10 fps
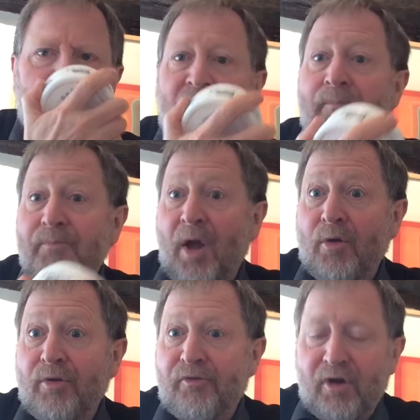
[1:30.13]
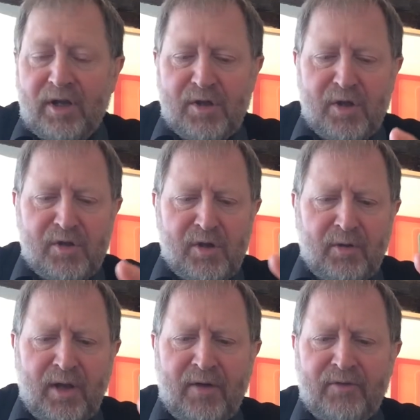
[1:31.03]
Yep, odor free, so
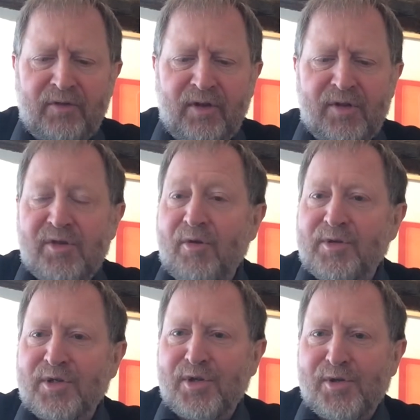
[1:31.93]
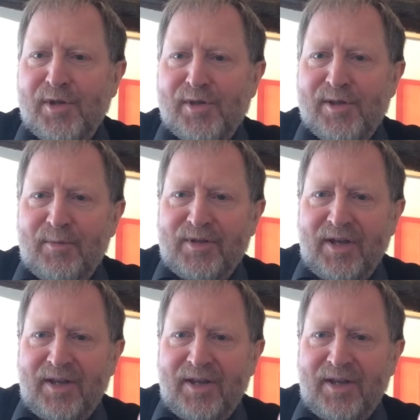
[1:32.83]
they haven't surreptitiously slipped